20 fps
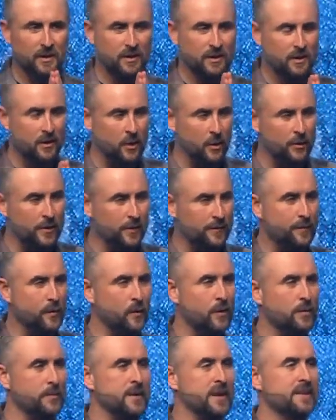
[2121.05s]
Go
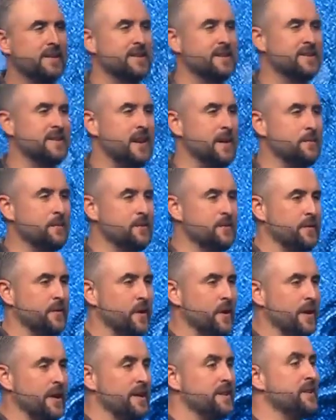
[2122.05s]
therefore and make disciples of
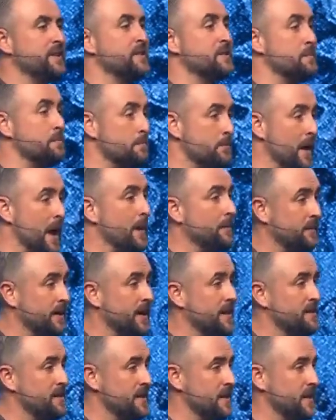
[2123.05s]
all nations,
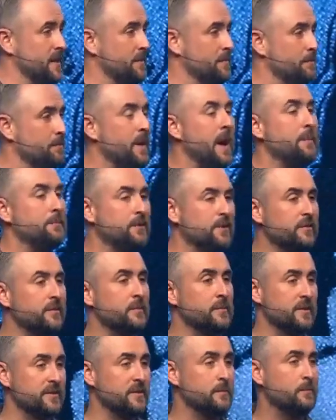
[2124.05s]
baptizing them.
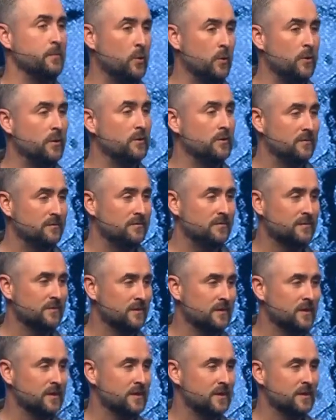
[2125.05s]
Baptism is
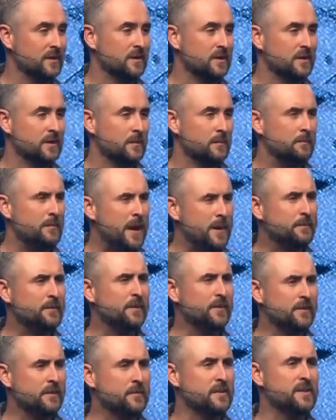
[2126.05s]
important.
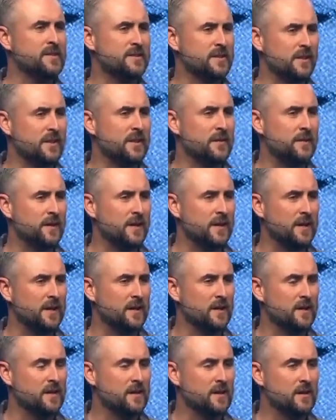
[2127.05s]
Baptism is
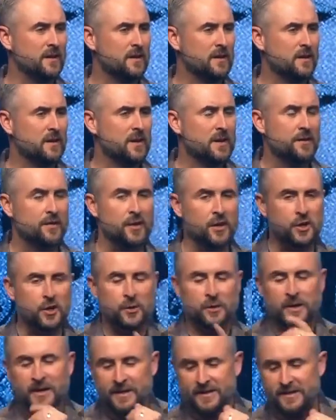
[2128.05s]
significant. The
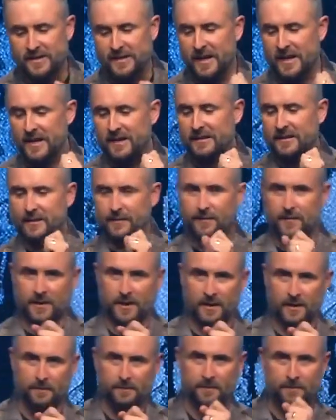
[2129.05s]
eunuch said to
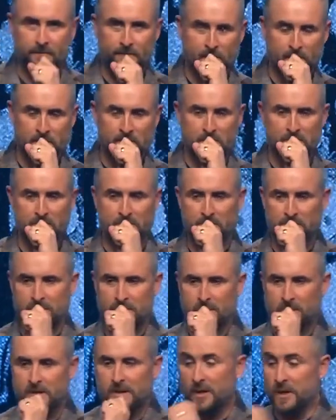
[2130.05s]
Philip,
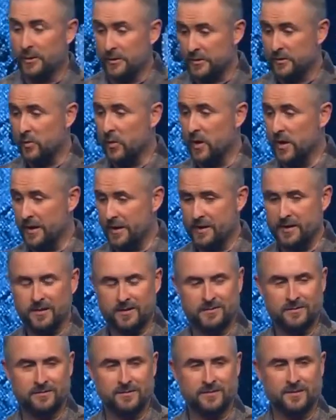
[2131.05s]
here's water.
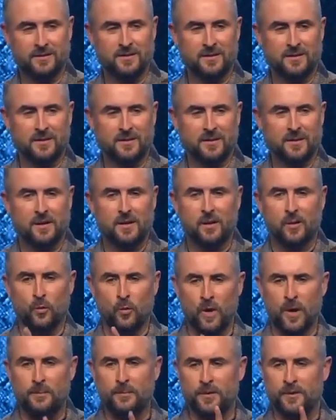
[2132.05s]

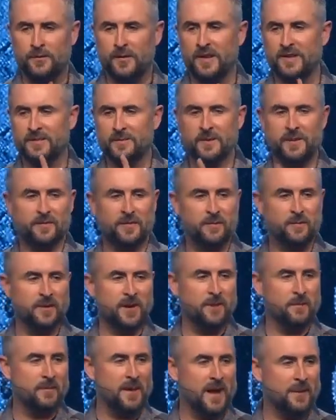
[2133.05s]
What prevents me from
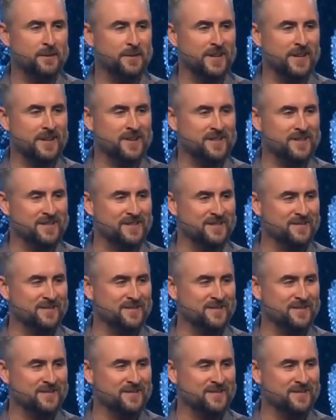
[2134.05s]
being baptized?